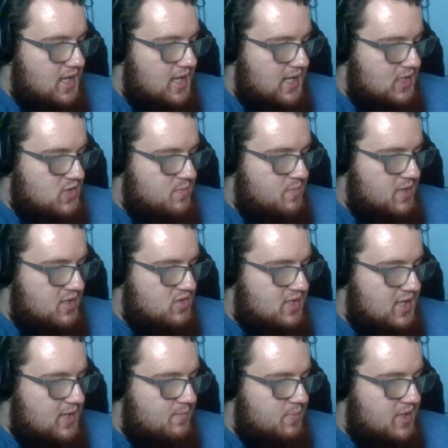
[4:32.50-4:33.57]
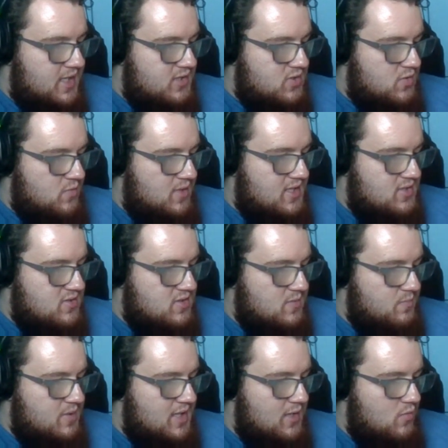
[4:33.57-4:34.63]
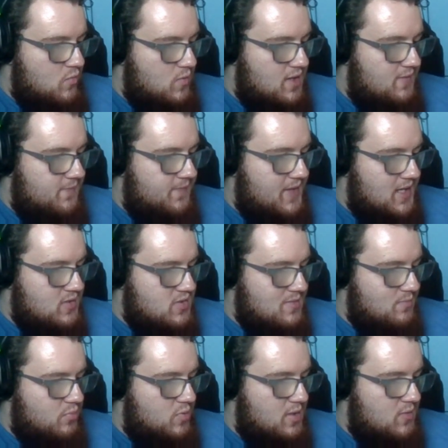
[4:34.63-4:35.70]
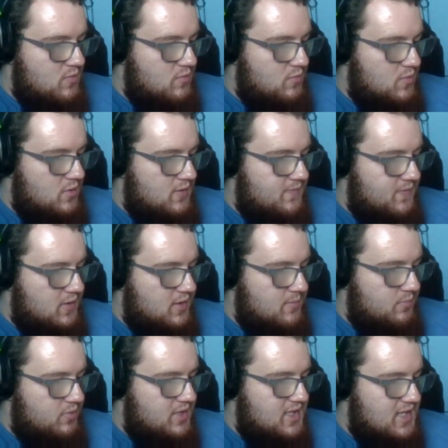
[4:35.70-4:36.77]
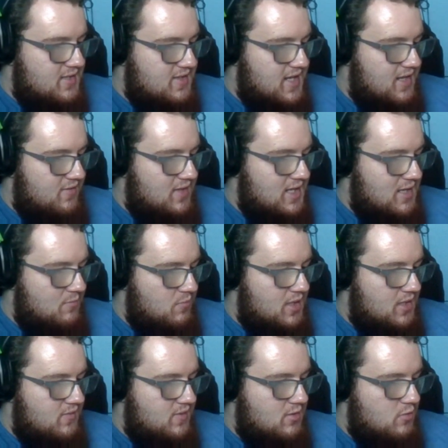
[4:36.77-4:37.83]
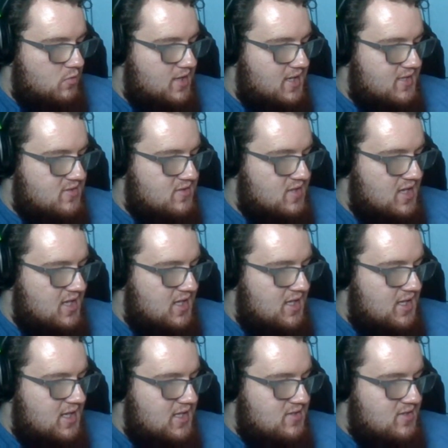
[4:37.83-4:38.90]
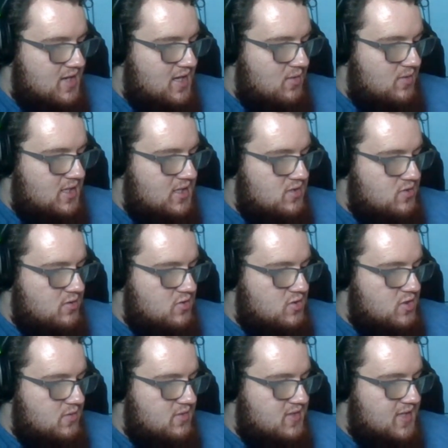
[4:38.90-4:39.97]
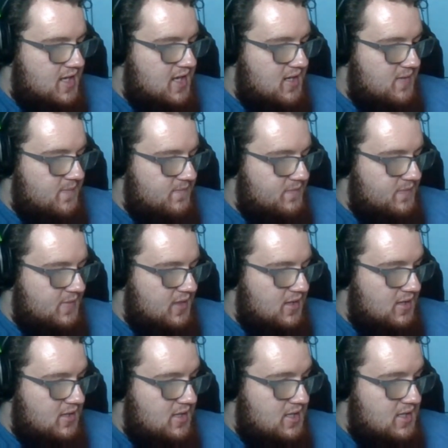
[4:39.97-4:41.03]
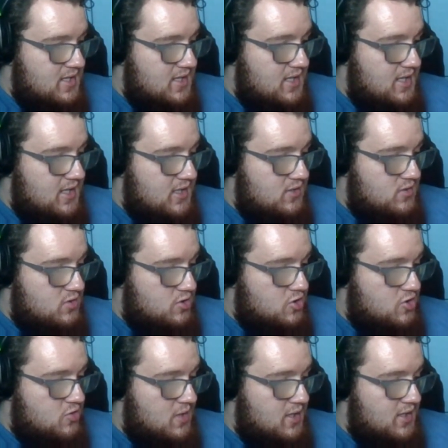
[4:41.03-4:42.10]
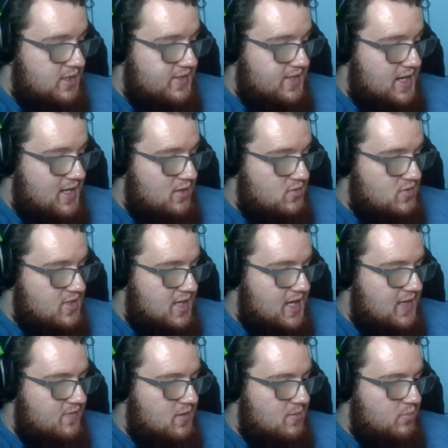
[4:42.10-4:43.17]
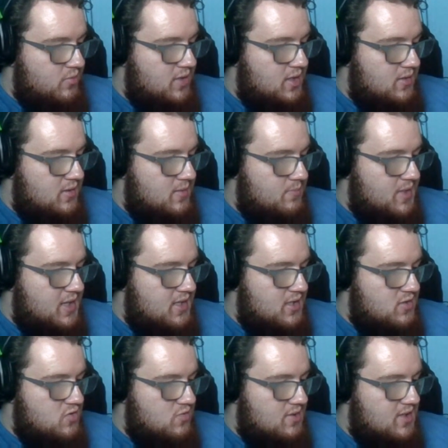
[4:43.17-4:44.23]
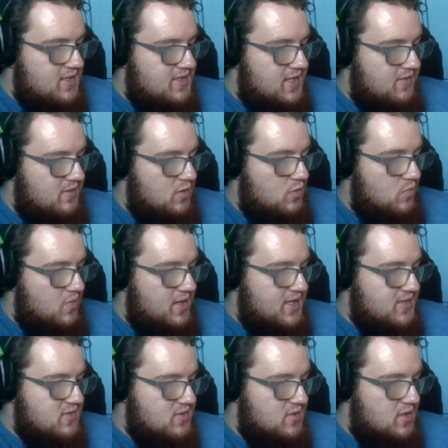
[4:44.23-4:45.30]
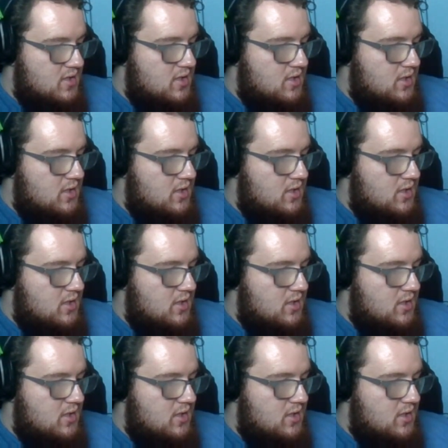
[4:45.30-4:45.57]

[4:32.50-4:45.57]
Xbox Game Pass Quest Big 1000 point reward for completing daily and weekly quests is now easier to attain. It's shrunk down to having player completed 20 daily quests,